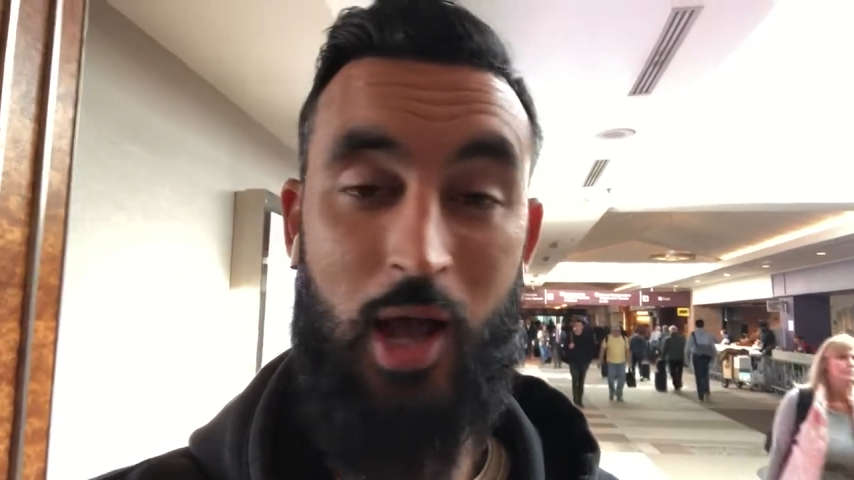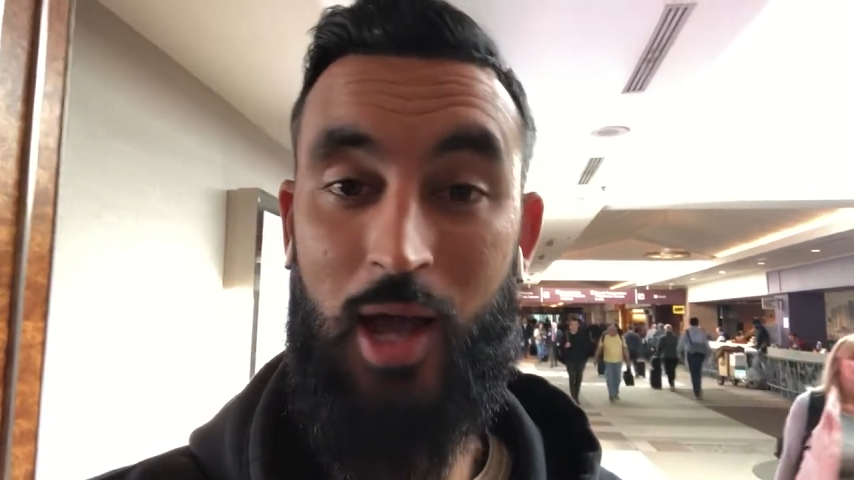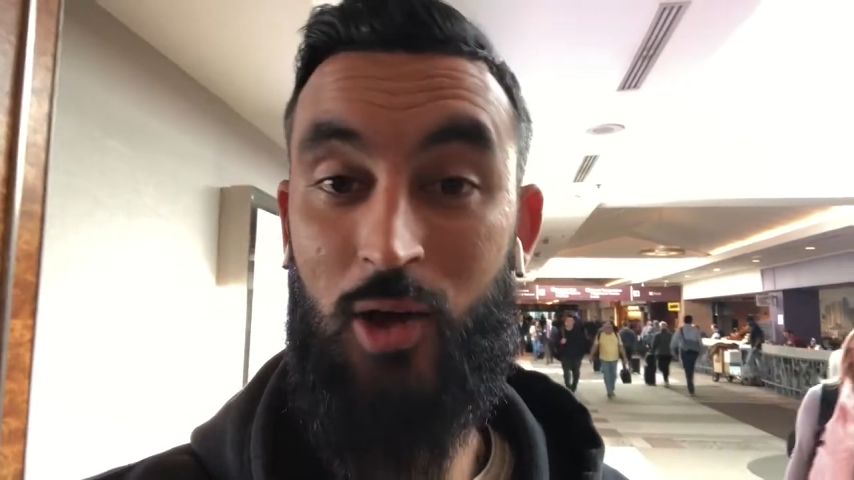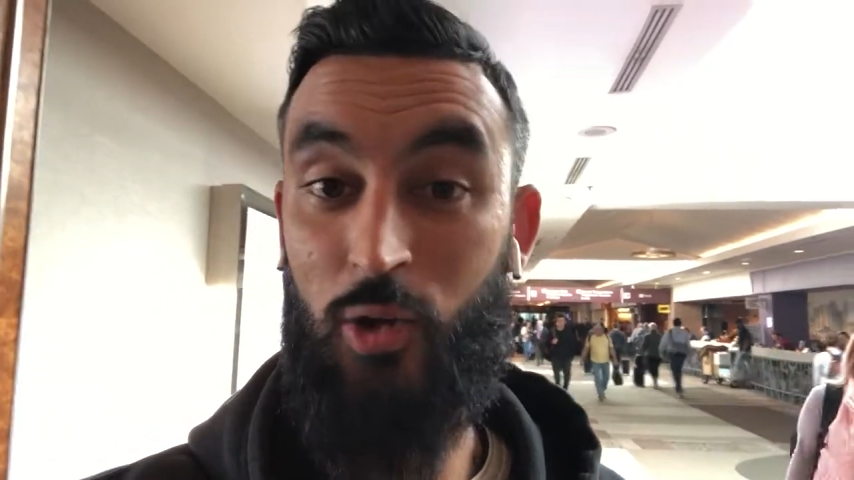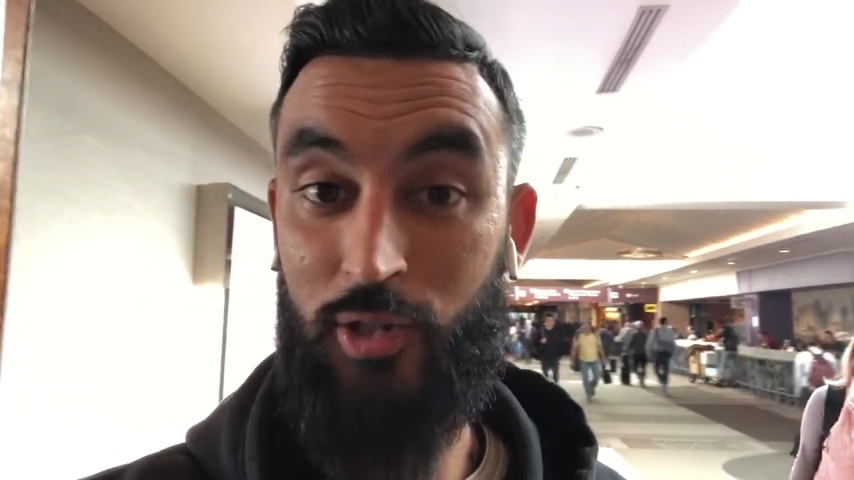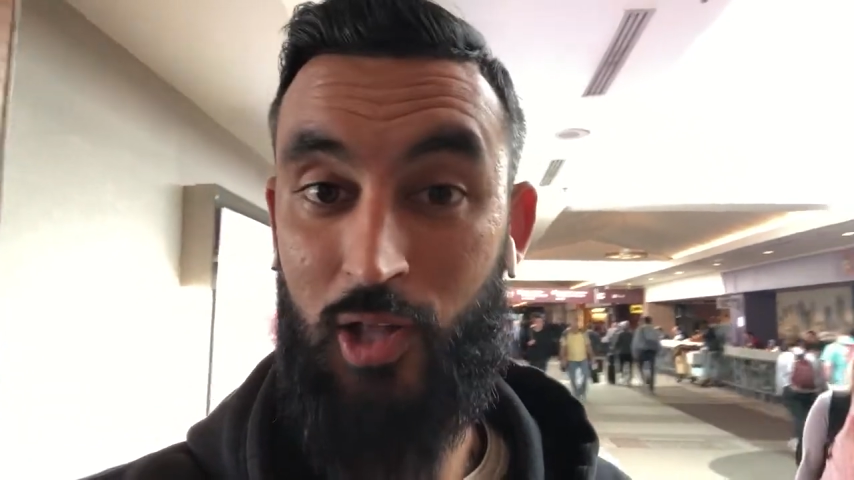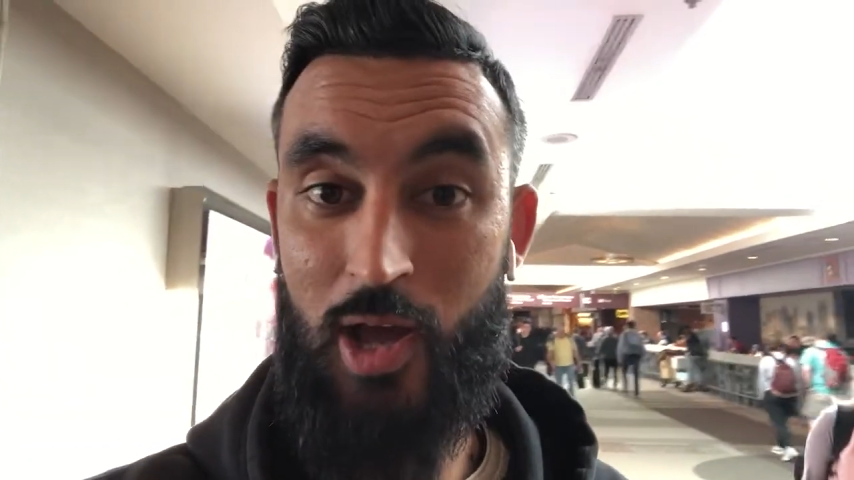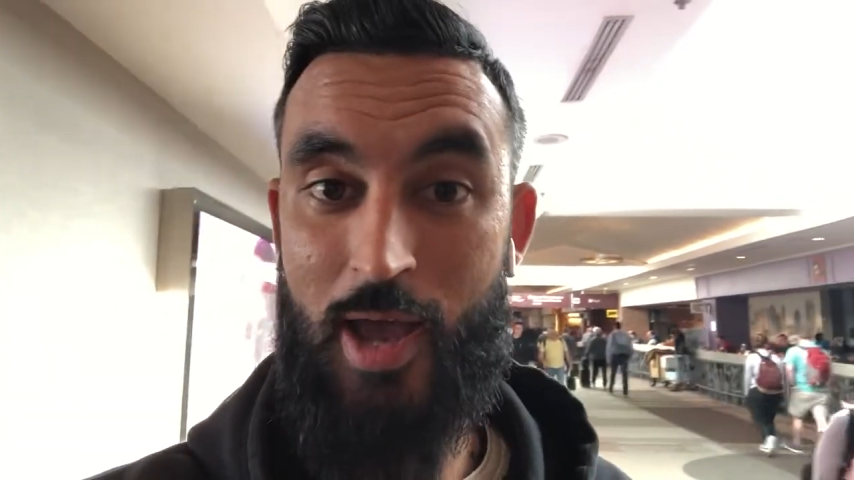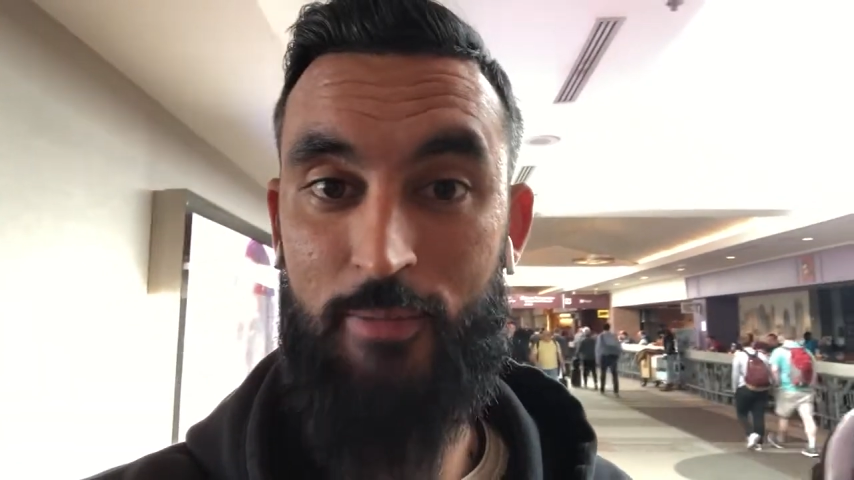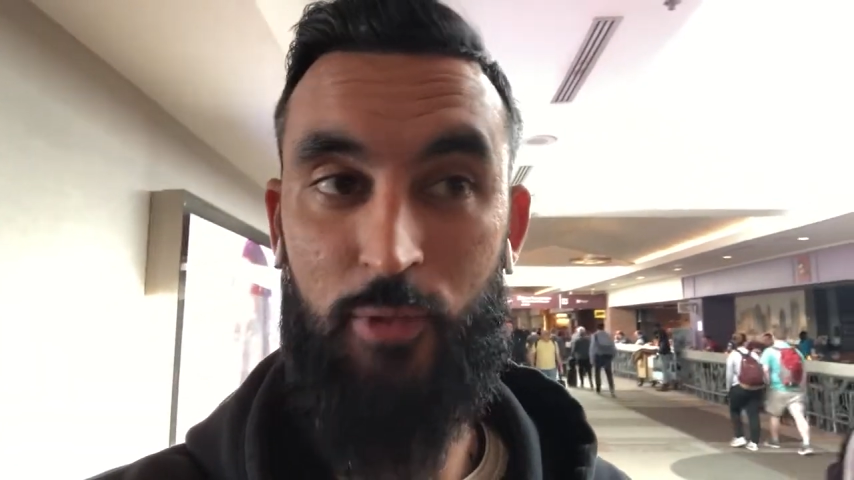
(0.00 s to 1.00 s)

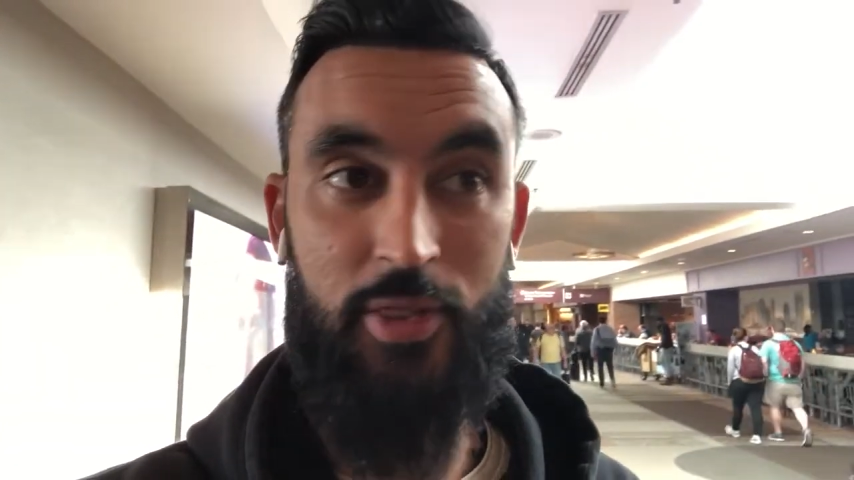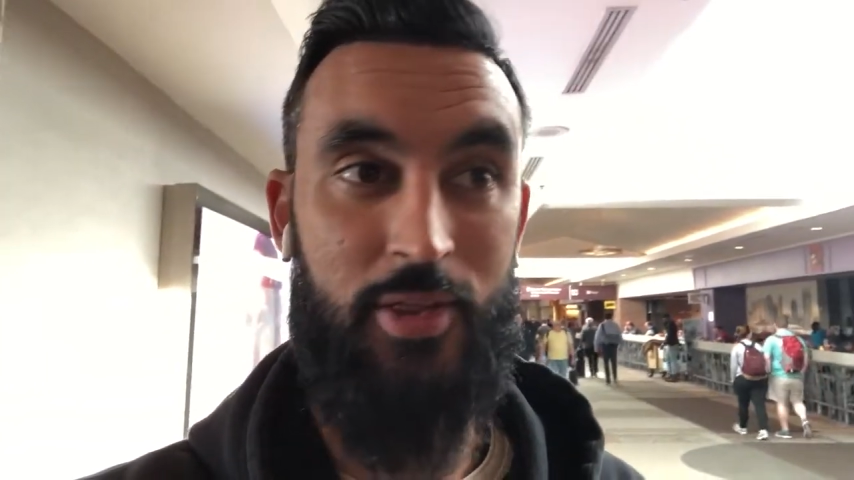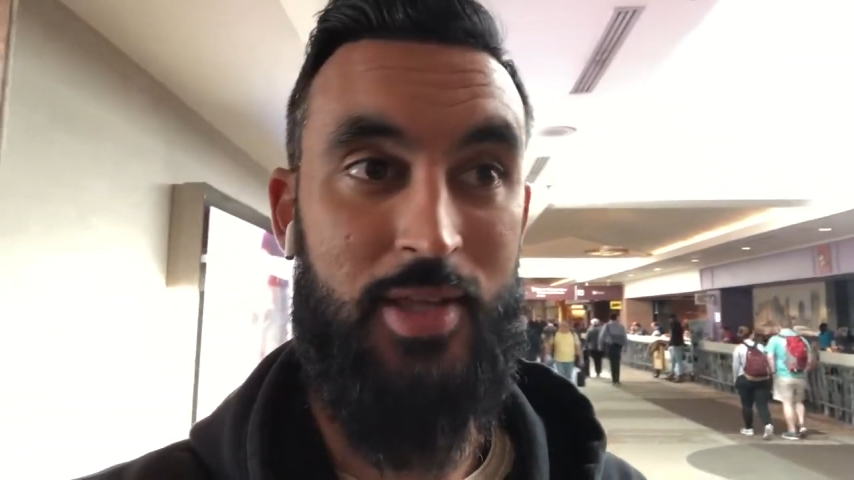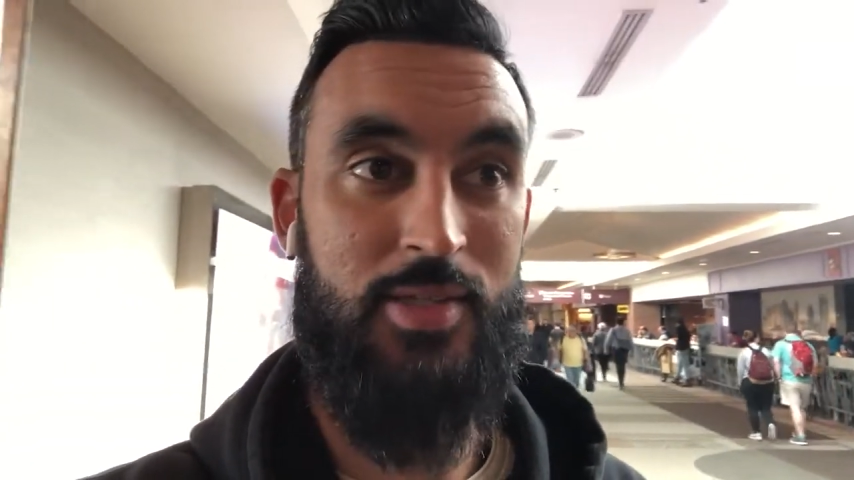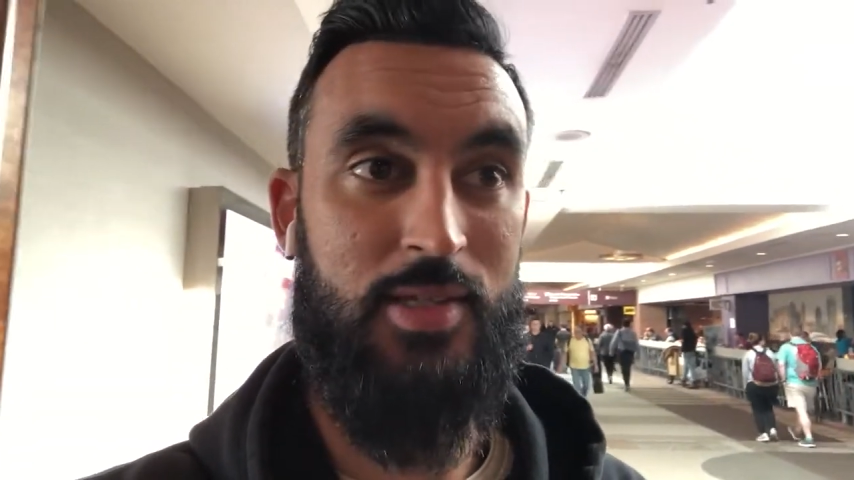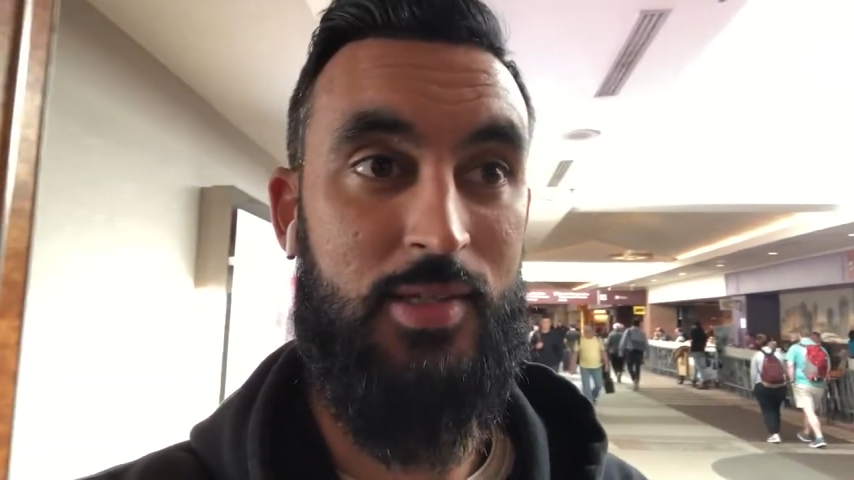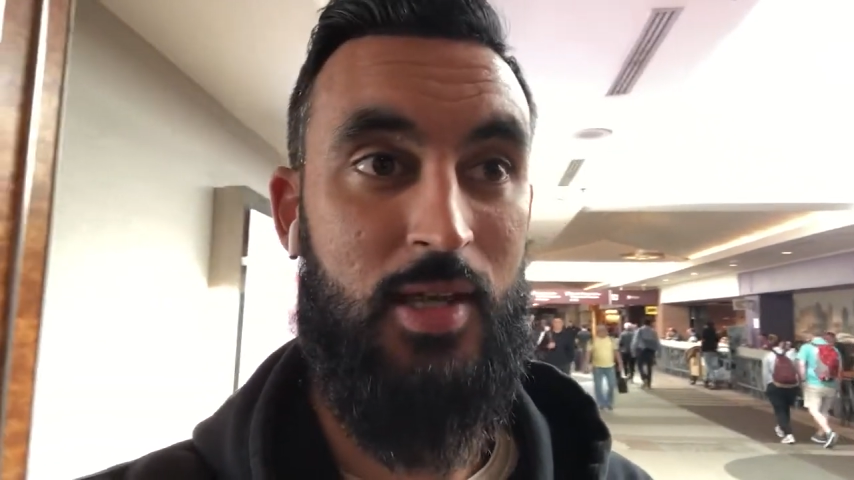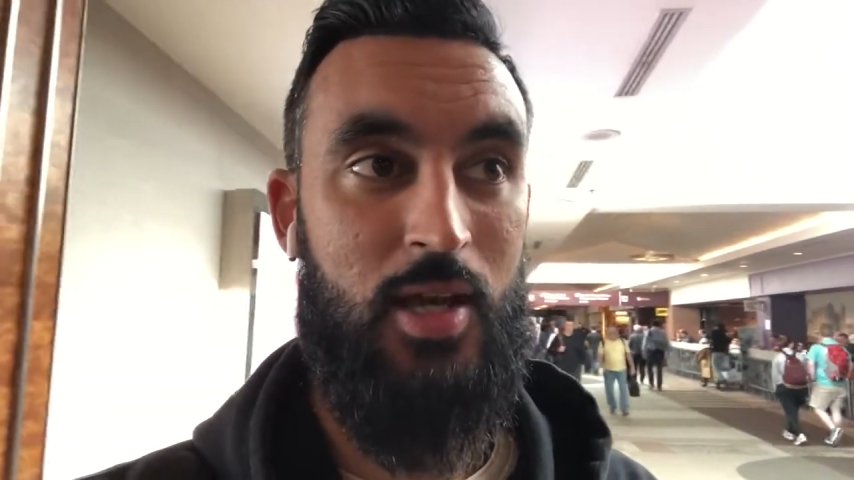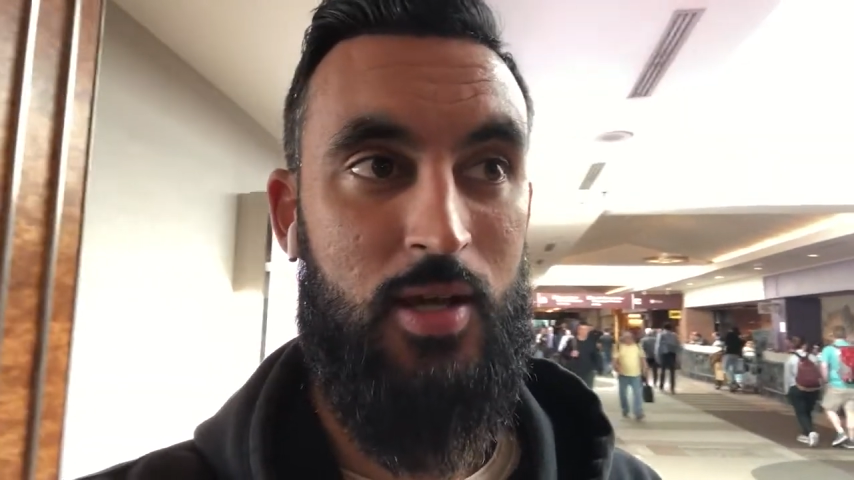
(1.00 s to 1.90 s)
online, whether that's his